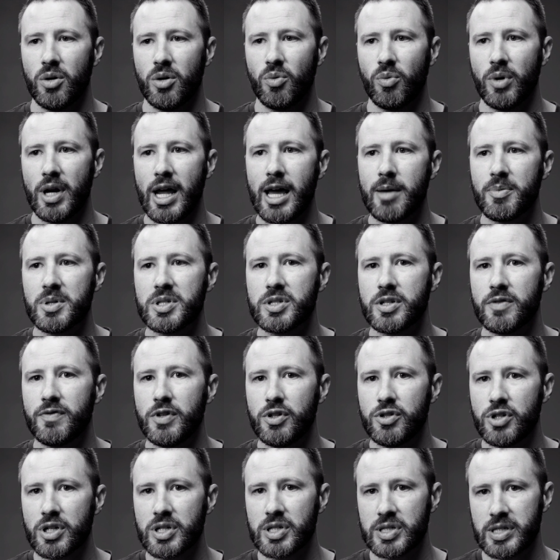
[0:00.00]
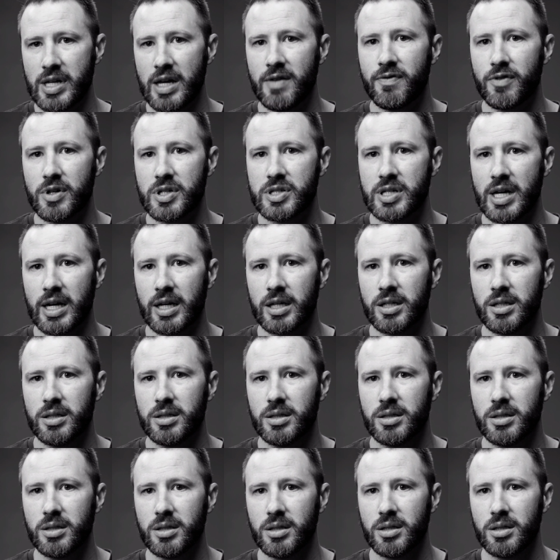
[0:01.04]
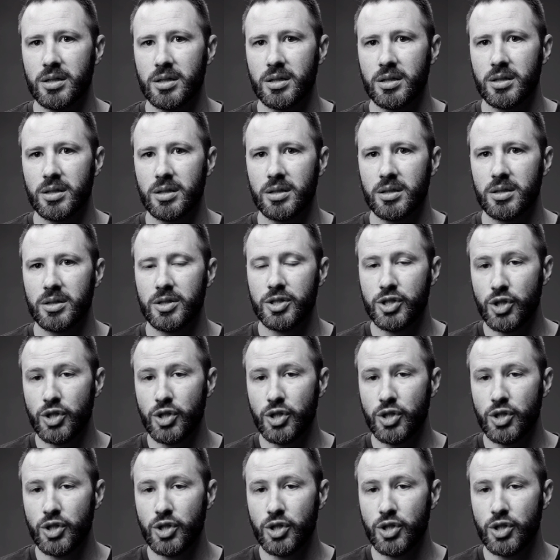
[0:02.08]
What happens if you just say for a second,